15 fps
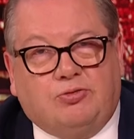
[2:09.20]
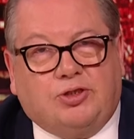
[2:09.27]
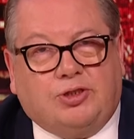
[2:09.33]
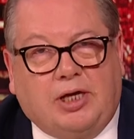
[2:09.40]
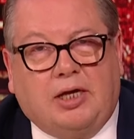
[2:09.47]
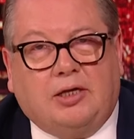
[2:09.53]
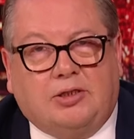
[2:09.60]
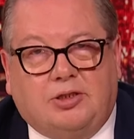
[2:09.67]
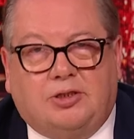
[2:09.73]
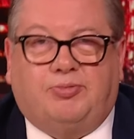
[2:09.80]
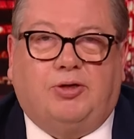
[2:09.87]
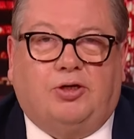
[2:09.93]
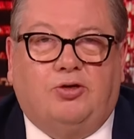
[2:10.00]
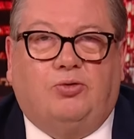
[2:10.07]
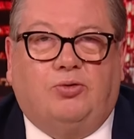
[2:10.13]
Standards has
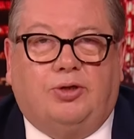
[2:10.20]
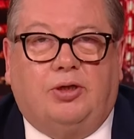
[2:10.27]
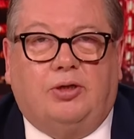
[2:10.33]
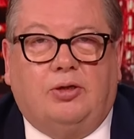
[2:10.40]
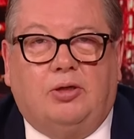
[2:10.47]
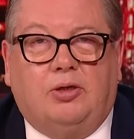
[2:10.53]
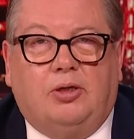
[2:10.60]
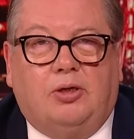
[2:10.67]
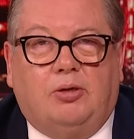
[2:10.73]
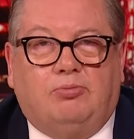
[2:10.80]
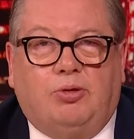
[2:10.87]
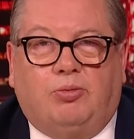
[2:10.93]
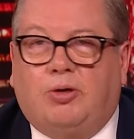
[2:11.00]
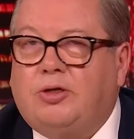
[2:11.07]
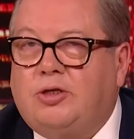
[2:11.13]
been called in.
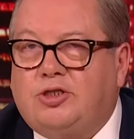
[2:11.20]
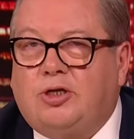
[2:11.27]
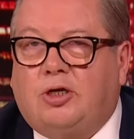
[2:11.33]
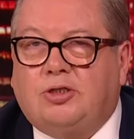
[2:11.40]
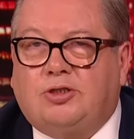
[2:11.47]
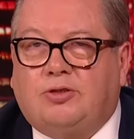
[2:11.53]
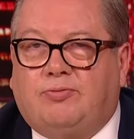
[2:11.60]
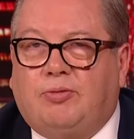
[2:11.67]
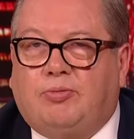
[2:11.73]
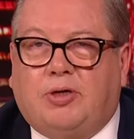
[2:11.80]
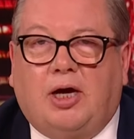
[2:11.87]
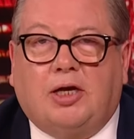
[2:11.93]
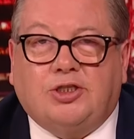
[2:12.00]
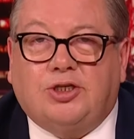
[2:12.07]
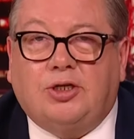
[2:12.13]
But what are the chances of them
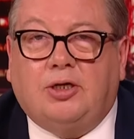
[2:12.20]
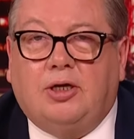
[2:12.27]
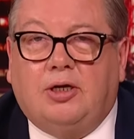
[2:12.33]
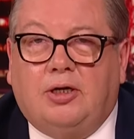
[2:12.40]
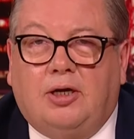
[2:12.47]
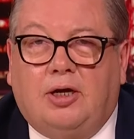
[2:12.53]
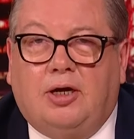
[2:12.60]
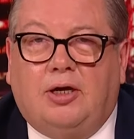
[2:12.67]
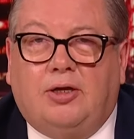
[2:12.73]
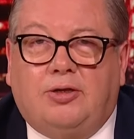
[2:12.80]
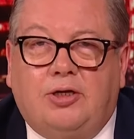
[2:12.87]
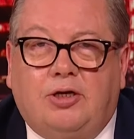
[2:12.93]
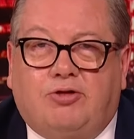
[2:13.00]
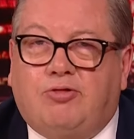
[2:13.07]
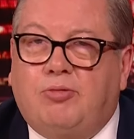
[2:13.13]
catching uh,
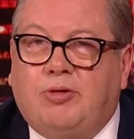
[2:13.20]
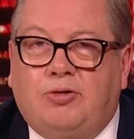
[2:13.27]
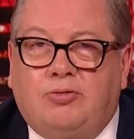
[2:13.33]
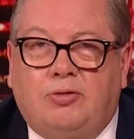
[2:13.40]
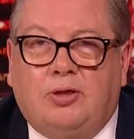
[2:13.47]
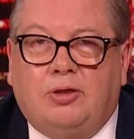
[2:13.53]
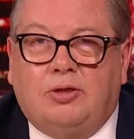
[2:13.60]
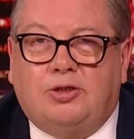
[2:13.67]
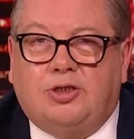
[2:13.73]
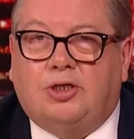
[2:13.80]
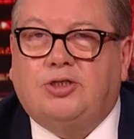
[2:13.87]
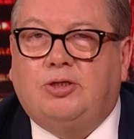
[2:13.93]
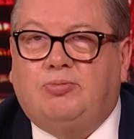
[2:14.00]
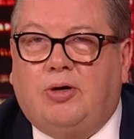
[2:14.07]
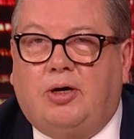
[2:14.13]
the criminal?
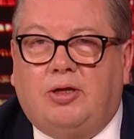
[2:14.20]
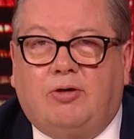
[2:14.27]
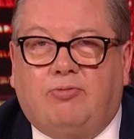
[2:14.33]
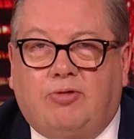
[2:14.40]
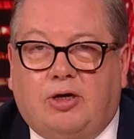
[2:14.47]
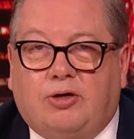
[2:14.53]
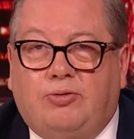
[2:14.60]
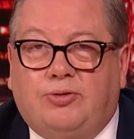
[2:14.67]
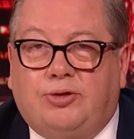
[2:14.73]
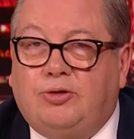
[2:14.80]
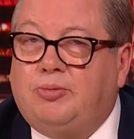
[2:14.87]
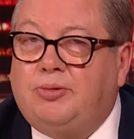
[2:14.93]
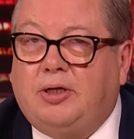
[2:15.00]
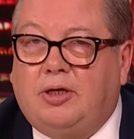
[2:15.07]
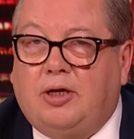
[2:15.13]
Judging by their record, it
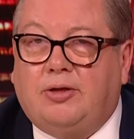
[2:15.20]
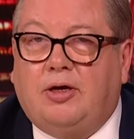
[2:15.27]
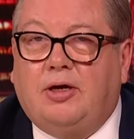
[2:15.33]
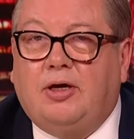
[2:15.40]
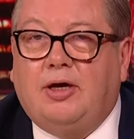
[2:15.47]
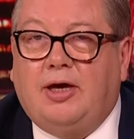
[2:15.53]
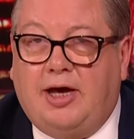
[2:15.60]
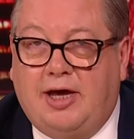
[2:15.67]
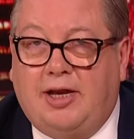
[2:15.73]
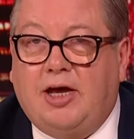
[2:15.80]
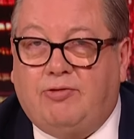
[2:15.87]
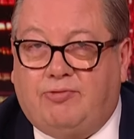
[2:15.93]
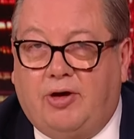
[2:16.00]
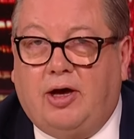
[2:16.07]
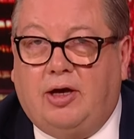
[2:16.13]
will be another
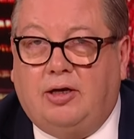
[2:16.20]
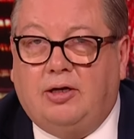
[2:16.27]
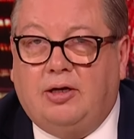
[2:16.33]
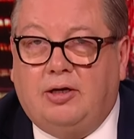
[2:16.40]
NFA.